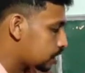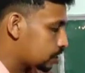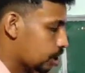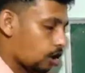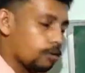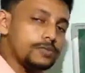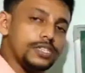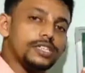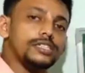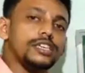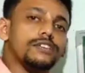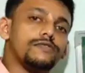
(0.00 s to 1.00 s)
they
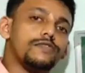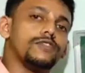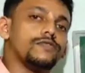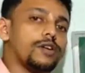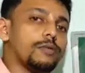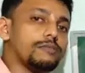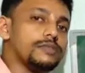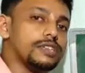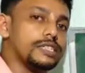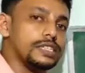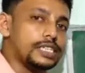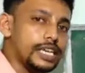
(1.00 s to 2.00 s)
obtain their food from
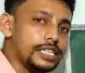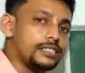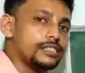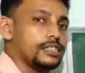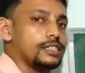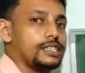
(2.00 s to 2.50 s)
dead,